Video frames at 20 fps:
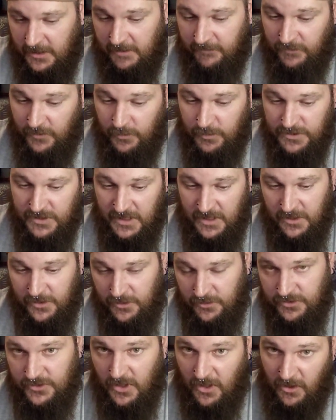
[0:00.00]
If you was here,
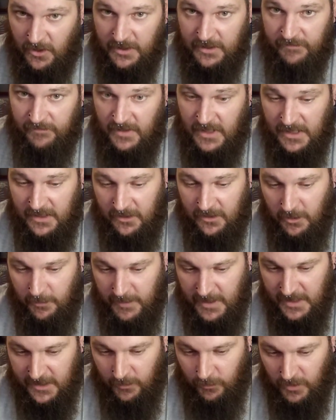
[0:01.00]
you saw it. If not, go
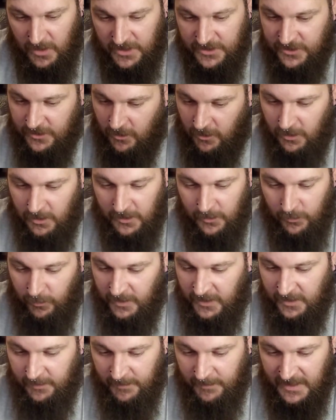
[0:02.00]
back and watch it.
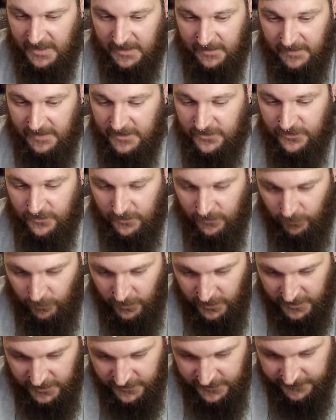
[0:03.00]
Harlequin, man, these are the
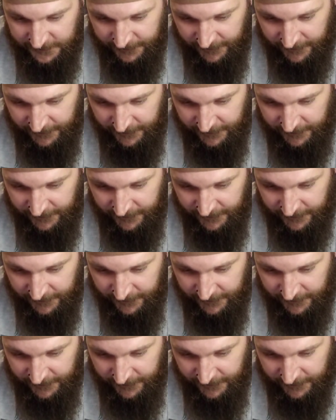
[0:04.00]
ones.